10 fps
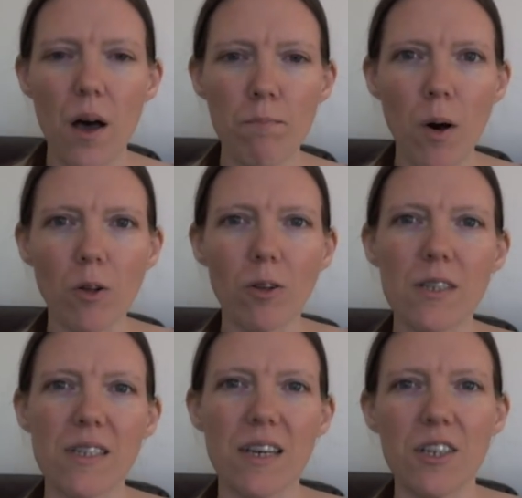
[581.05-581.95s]
model
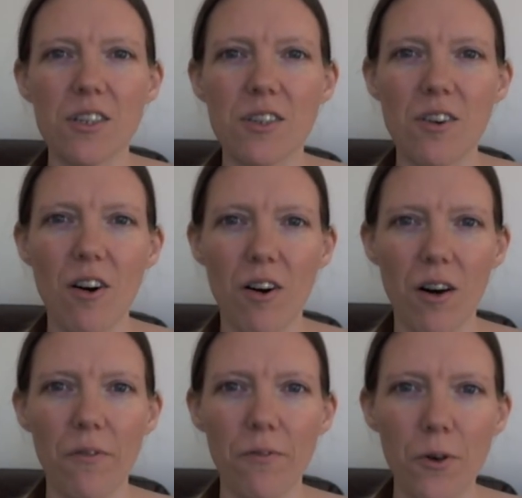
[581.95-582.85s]
stitch has got
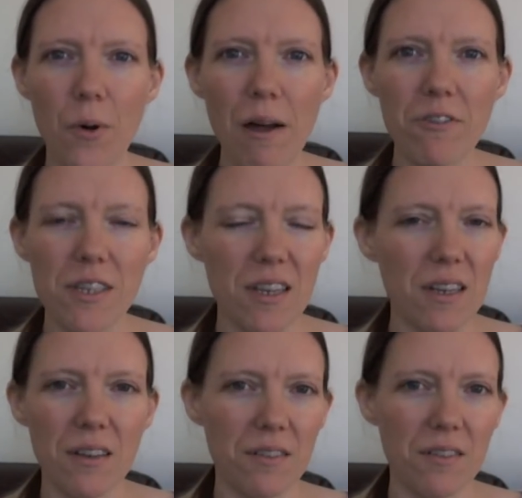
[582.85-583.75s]
a few errors
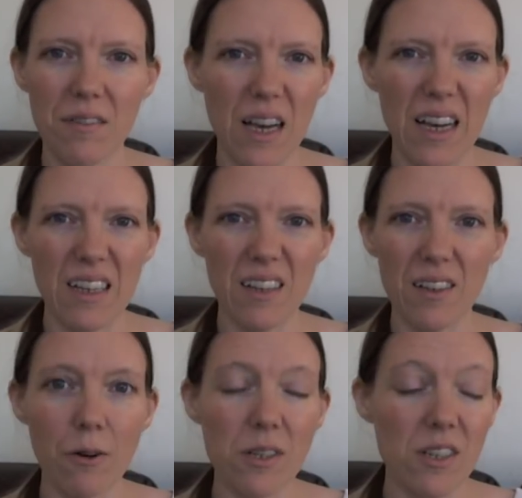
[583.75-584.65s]
in, and I didn't
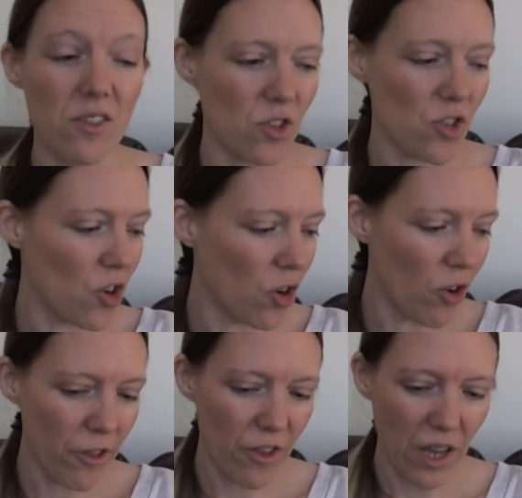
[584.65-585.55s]
notice at all
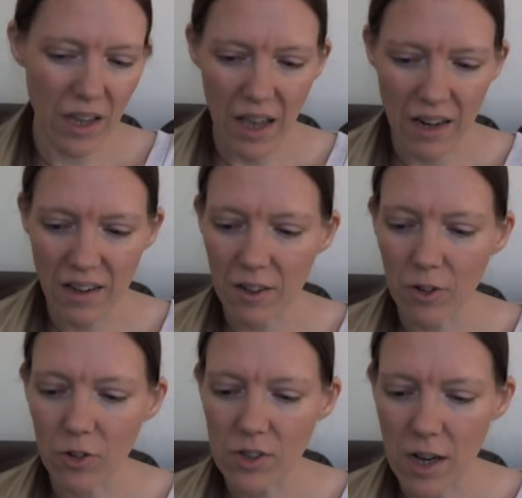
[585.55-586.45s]
or think anything
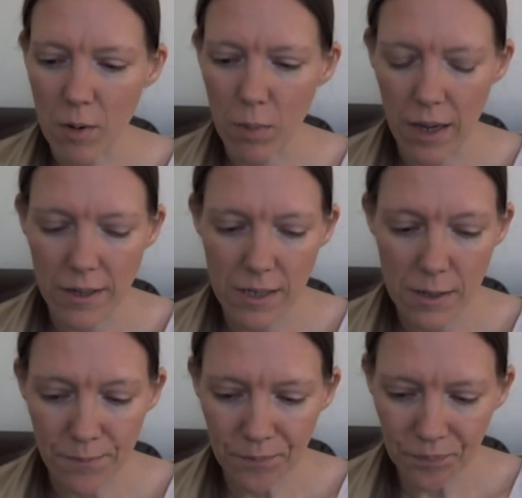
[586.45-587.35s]
looked out of place.